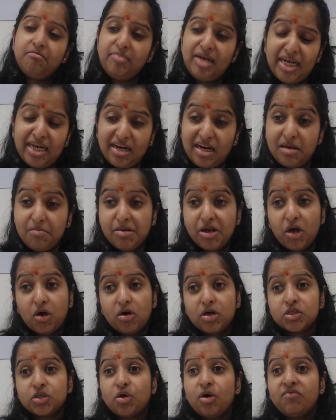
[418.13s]
mainly
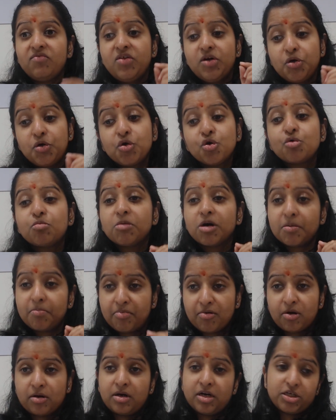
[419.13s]
because of the tumor
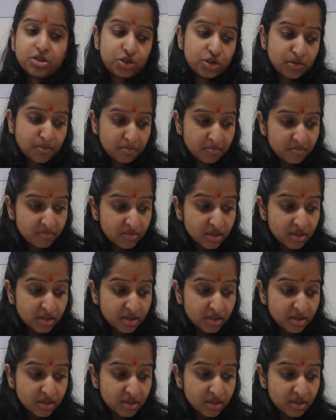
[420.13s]
progression.